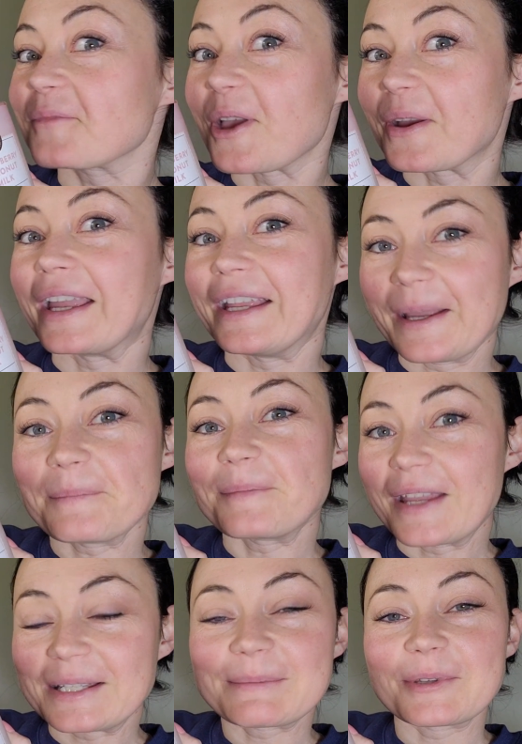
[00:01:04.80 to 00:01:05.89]
Okay, yep,
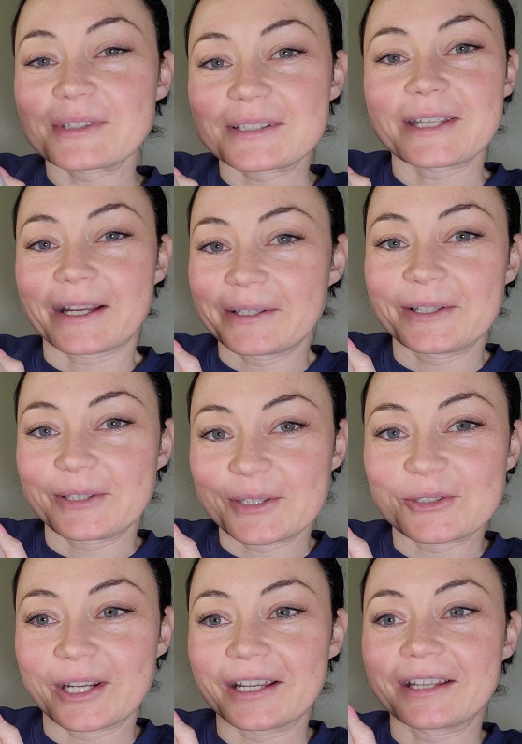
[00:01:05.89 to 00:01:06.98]
it smells exactly like the
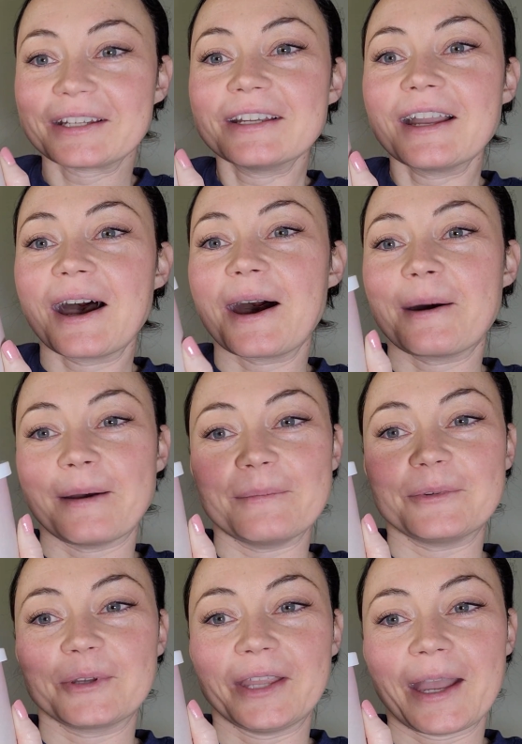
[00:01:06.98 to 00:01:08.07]
drink. I'm
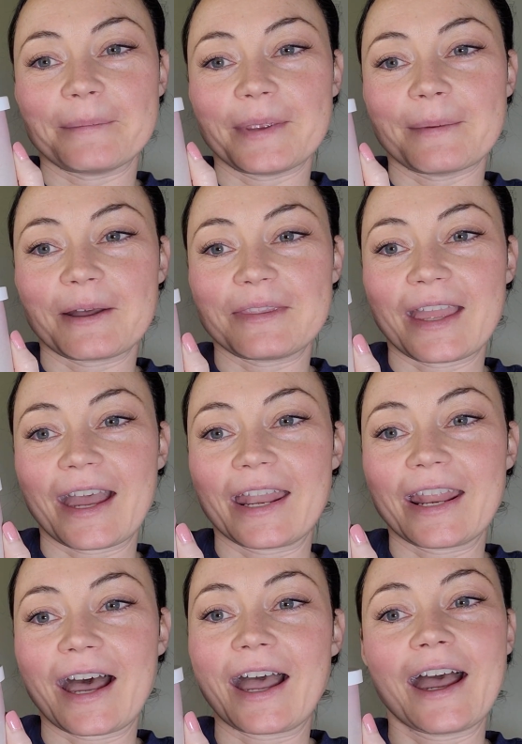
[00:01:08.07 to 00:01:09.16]
really happy about
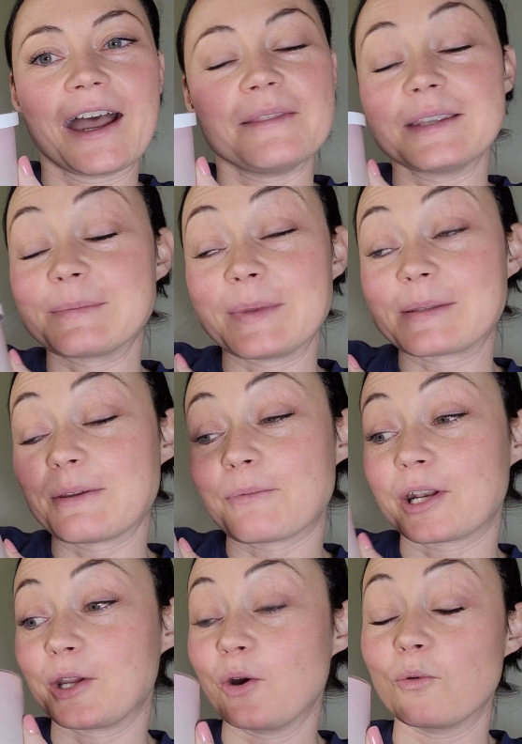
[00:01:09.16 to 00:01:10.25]
that. This makes me
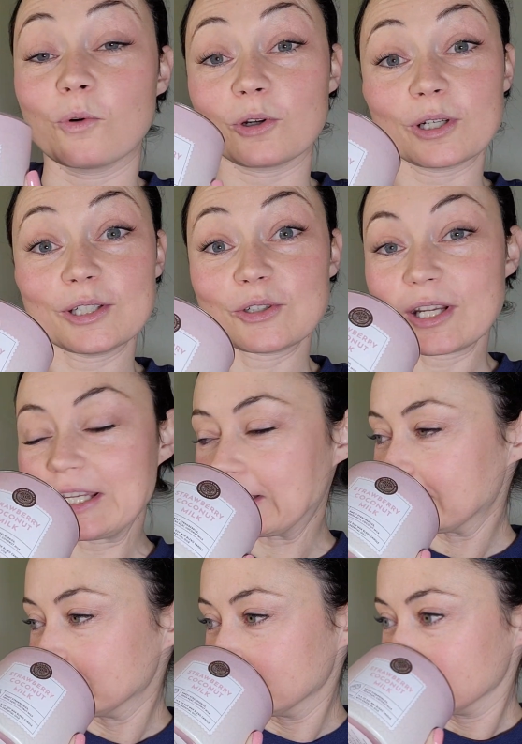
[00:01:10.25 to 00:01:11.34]
wanna go order a drink
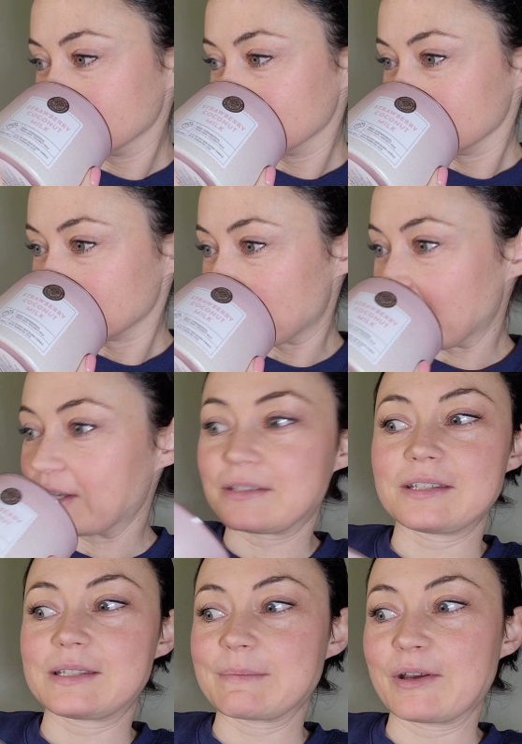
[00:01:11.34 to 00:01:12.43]
because
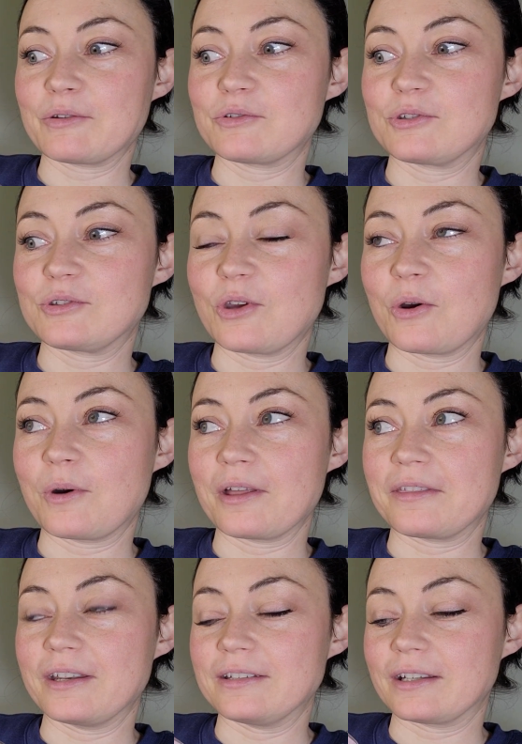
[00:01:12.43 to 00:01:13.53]
it smells so
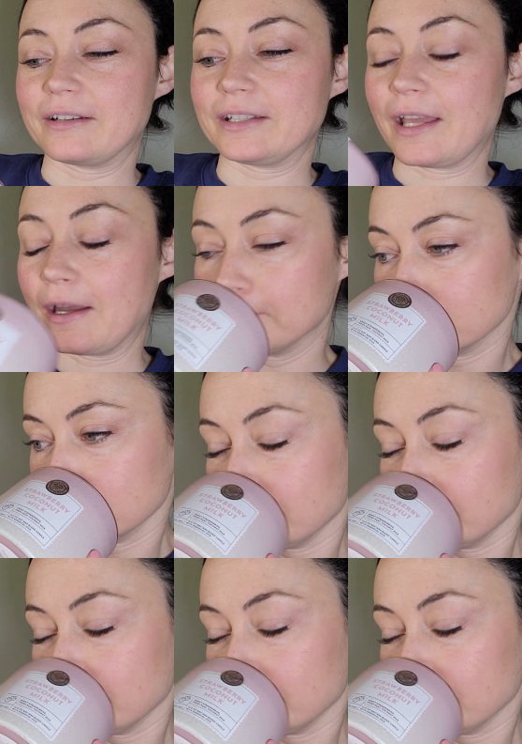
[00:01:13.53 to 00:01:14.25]
authentic like that.